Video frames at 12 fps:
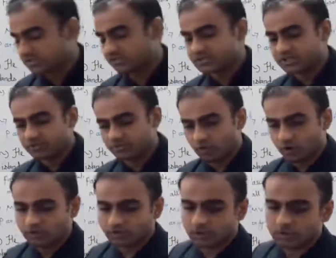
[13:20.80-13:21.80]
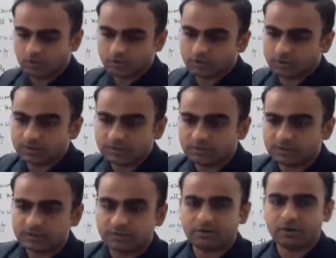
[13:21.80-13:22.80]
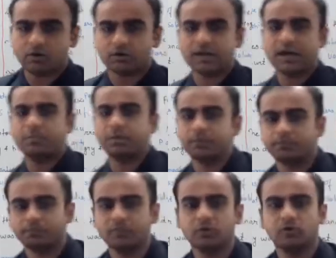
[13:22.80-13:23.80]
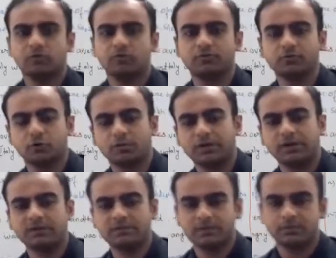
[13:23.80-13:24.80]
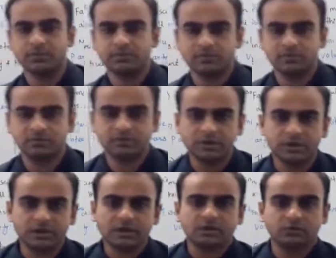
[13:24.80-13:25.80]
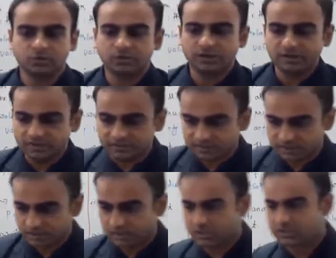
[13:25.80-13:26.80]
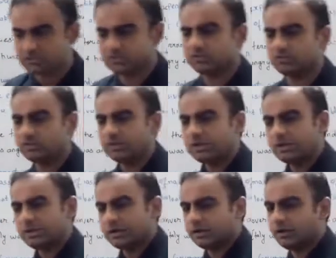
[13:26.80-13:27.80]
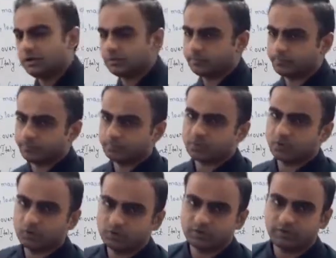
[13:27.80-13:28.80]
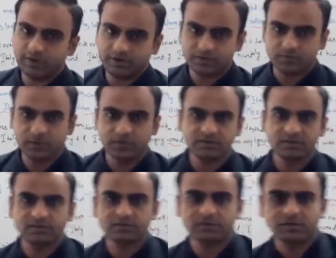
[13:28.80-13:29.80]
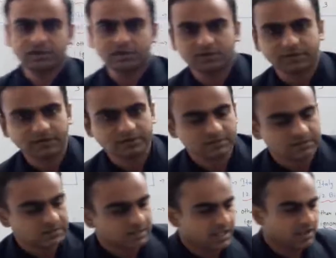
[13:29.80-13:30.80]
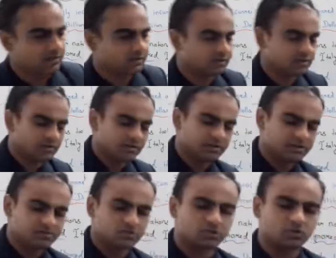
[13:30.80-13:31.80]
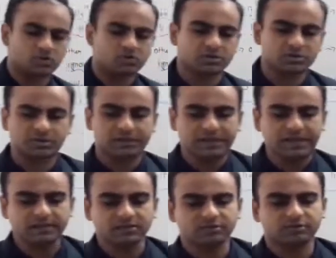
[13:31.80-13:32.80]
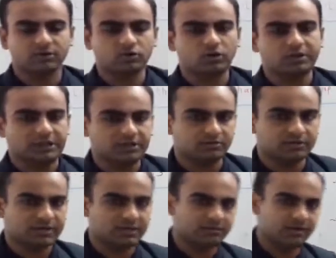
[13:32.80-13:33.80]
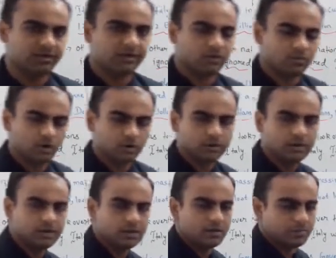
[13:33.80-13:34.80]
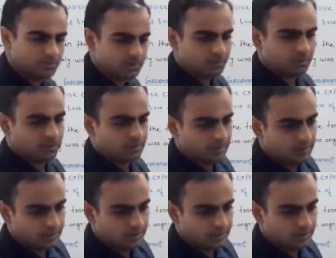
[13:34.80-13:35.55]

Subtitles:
which had won World War I, even they were not happy because of so many discrepancies, so many discriminations done on the various bases, right? The distribution, the gains were not equally divided among people.